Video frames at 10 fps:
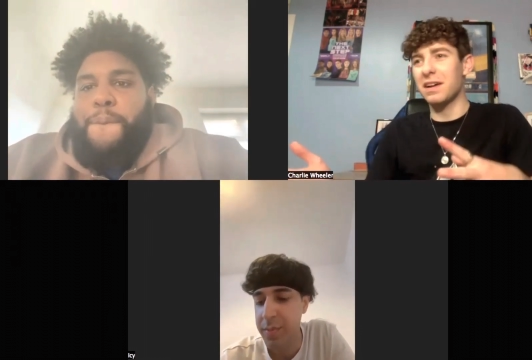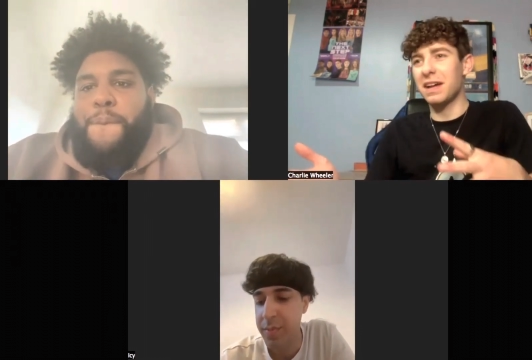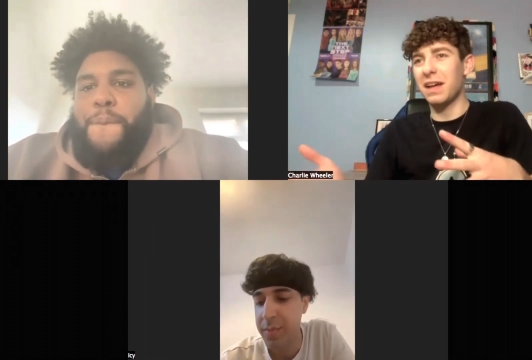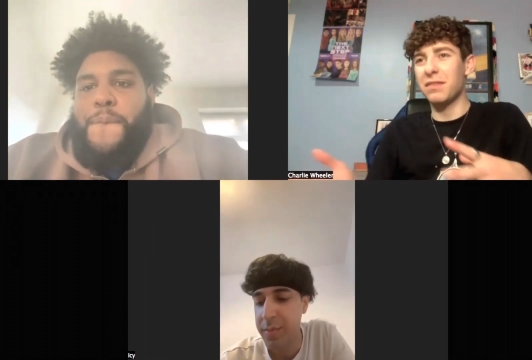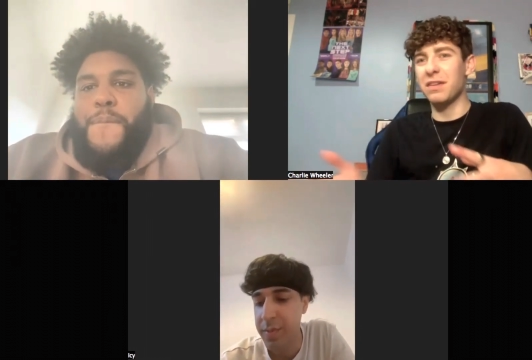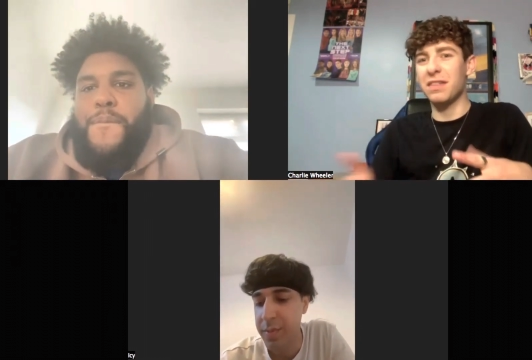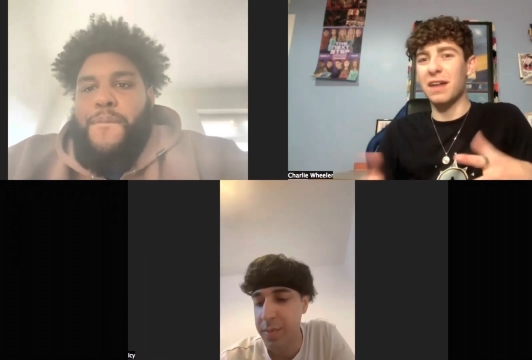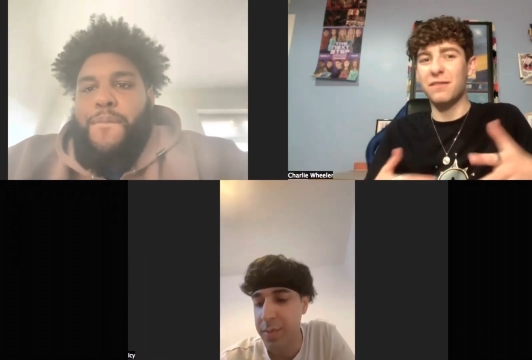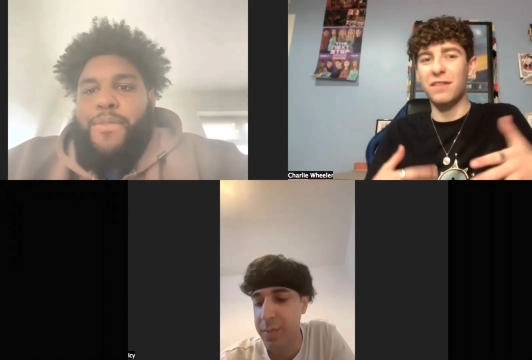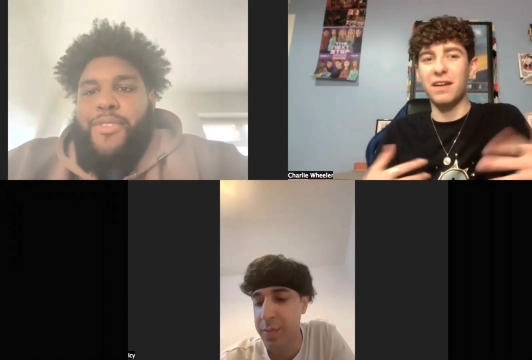Speaker 1: kind of gives you
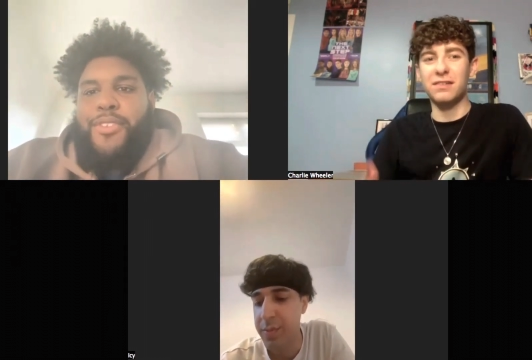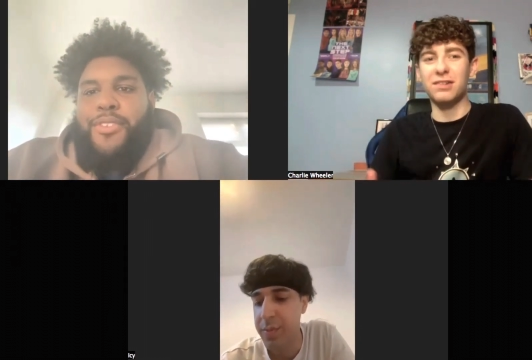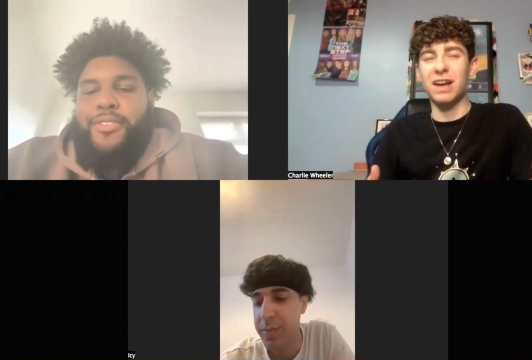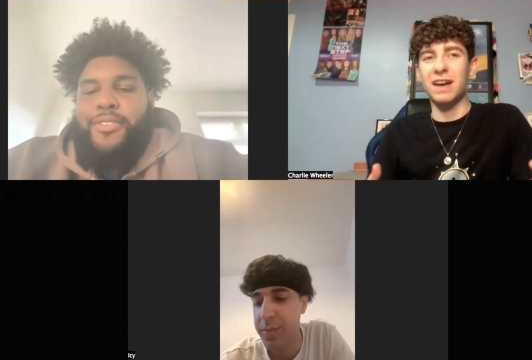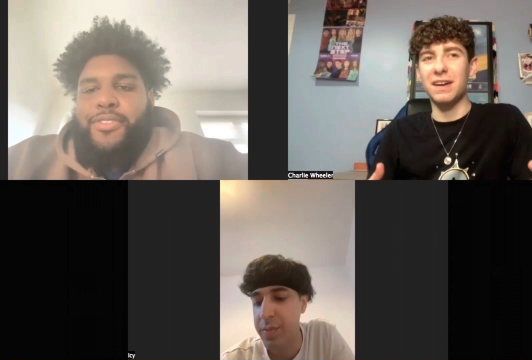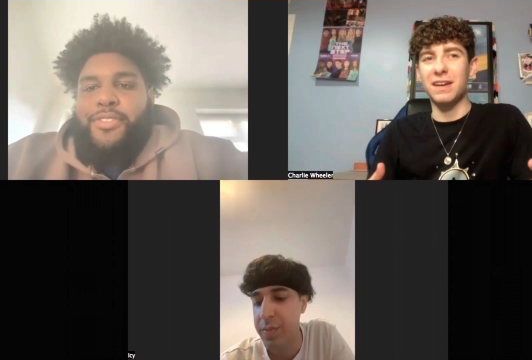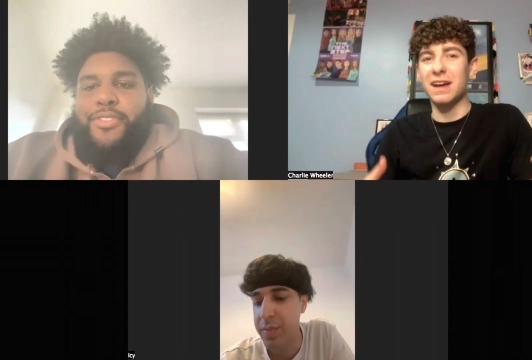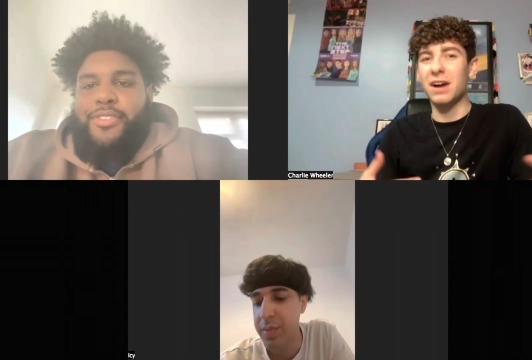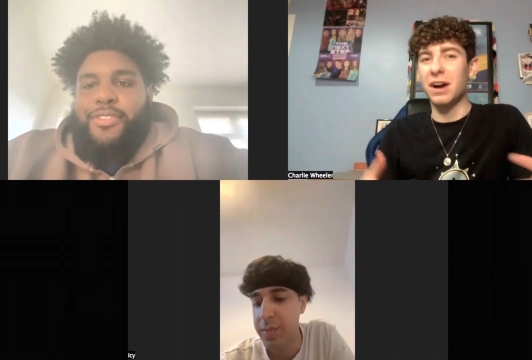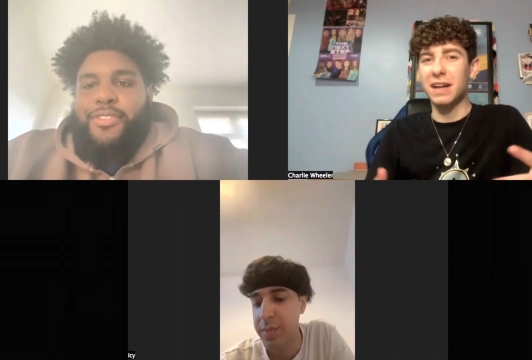that first cheer,
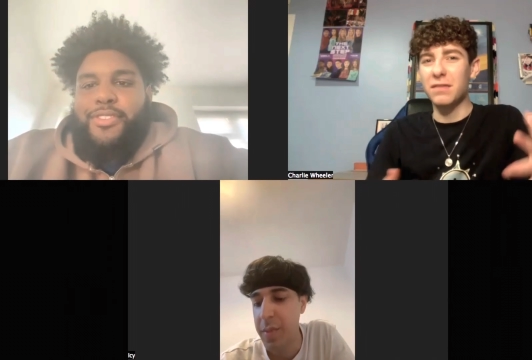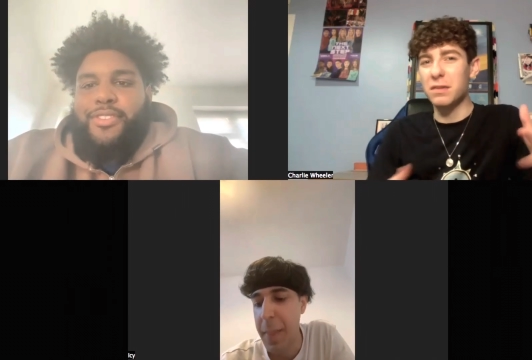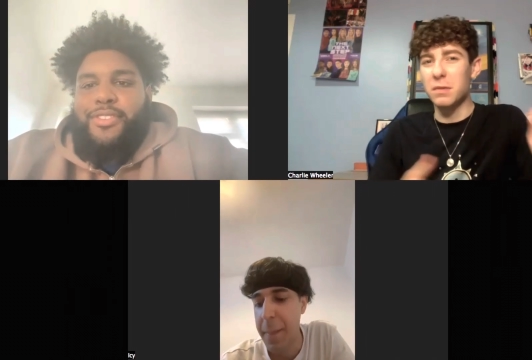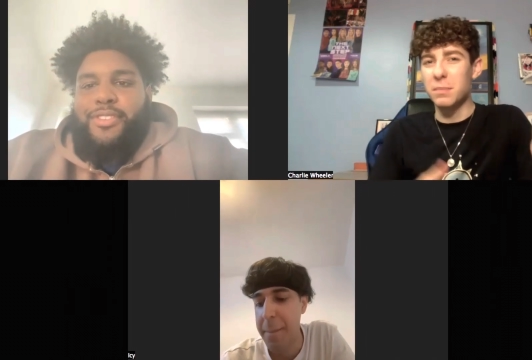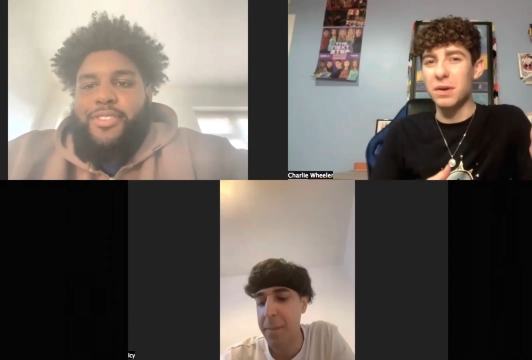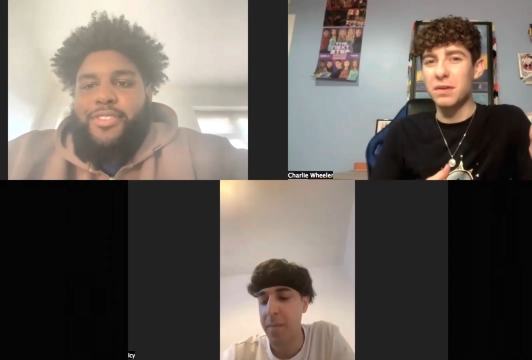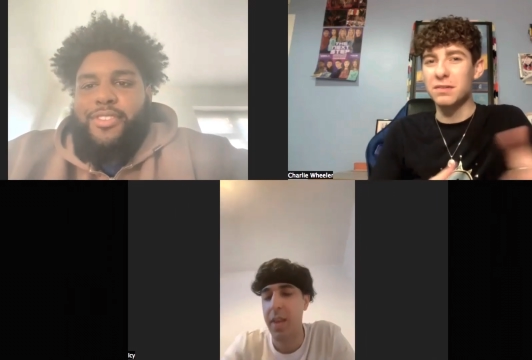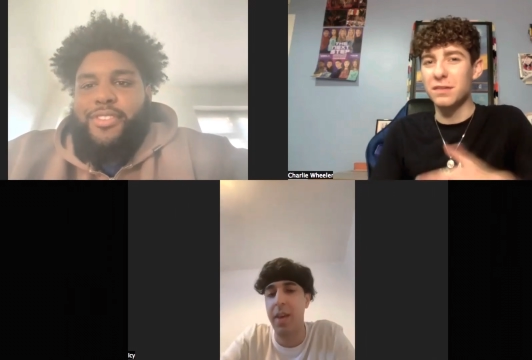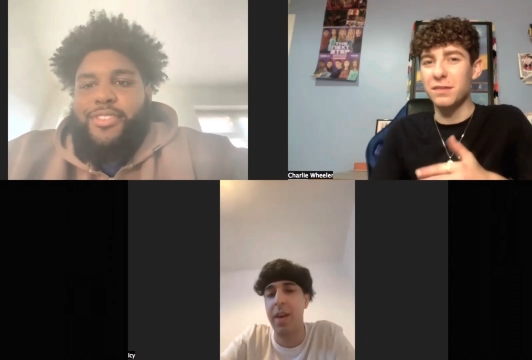it kind of gives you a boost.